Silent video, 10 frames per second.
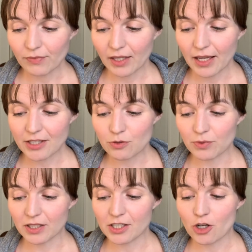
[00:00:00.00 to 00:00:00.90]
it's
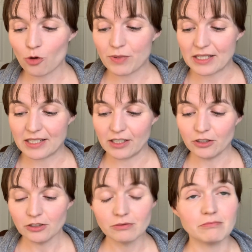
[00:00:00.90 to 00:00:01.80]
really no big
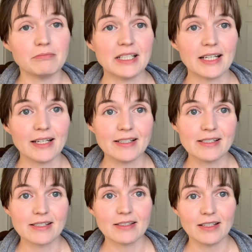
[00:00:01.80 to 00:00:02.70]
deal,
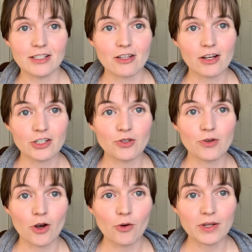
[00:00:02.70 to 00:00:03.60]
because as long as you
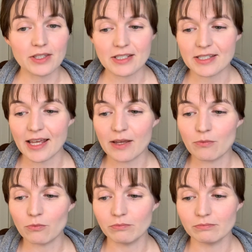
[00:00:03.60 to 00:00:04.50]
go in the
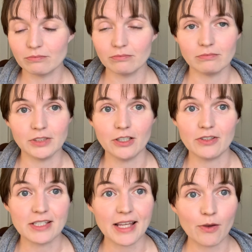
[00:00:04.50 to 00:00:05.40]
same, the
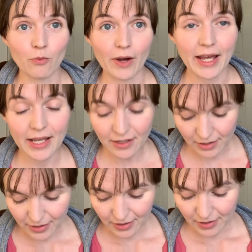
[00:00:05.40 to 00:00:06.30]
same way,
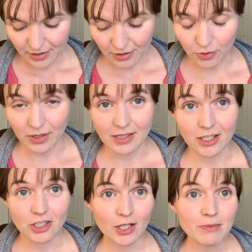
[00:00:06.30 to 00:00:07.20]
you can
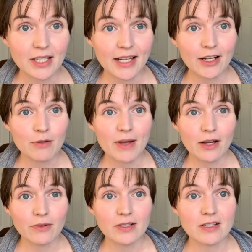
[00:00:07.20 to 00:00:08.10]
stitch it upside down and
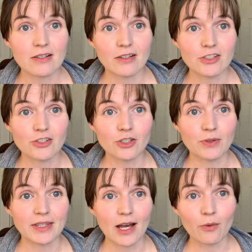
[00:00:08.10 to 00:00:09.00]
backwards as long as you do
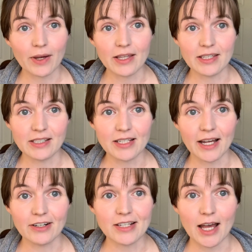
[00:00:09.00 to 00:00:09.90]
it that way the
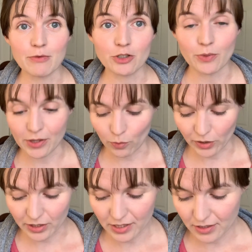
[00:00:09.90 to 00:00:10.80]
entire time you're doing the
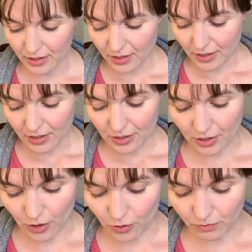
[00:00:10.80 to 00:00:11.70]
words.
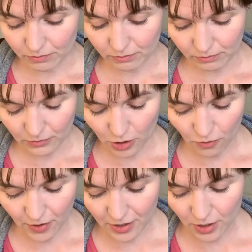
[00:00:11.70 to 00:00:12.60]
So
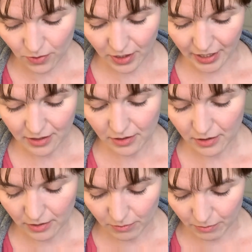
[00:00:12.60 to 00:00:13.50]
far so good,
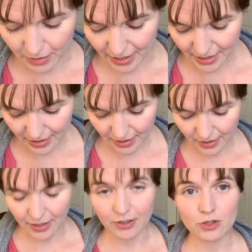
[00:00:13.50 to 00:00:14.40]
but
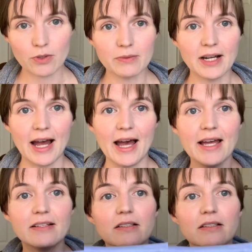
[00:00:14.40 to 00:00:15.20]
here's where we're at.